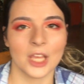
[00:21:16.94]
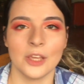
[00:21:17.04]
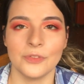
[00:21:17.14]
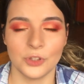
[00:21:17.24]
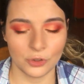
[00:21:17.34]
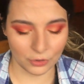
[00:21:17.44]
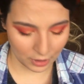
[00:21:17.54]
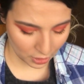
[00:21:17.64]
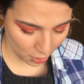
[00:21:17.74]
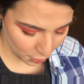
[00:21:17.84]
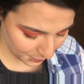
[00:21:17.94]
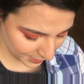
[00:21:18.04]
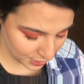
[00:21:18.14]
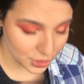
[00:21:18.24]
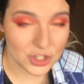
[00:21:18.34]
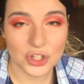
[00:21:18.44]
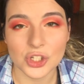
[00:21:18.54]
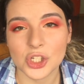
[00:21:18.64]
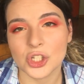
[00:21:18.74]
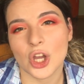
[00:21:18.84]
if you are open
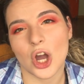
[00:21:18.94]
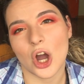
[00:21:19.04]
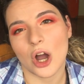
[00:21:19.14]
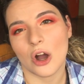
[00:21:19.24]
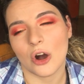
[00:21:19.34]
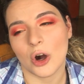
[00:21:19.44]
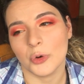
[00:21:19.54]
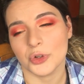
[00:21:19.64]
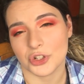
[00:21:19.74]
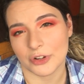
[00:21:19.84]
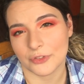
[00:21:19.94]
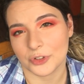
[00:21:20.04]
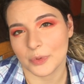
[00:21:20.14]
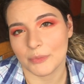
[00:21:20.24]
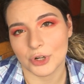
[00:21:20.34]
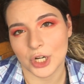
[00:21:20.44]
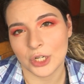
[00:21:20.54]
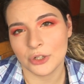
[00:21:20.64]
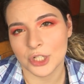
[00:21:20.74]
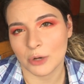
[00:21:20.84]
to ordering from
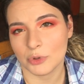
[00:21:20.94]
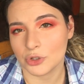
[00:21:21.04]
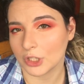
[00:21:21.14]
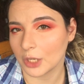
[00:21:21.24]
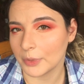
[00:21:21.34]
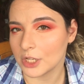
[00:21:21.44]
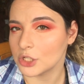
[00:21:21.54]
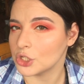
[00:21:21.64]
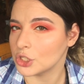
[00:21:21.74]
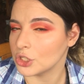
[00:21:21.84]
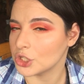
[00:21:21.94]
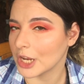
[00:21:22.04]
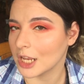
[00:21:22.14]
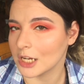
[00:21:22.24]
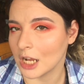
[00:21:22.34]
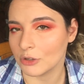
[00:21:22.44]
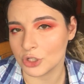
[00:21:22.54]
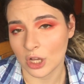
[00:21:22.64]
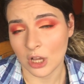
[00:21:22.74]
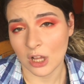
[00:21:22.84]
abroad, I would recommend you checking
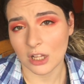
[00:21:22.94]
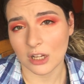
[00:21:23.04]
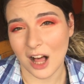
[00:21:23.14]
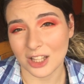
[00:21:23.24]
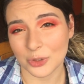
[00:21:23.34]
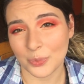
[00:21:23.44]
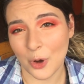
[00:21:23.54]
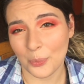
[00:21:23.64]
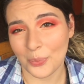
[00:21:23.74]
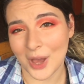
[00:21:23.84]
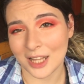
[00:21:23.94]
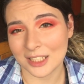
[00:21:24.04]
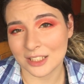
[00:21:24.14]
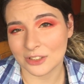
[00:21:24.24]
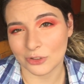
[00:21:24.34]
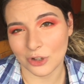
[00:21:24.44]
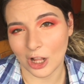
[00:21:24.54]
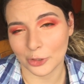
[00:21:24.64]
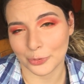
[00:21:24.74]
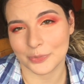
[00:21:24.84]
out Colourpop palettes or
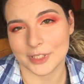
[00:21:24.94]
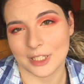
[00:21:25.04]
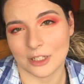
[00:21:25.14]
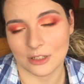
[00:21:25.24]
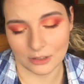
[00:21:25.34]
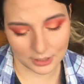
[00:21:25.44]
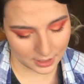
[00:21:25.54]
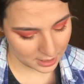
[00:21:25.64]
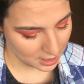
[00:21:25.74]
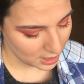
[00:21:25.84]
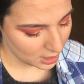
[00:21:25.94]
Colourpop singles.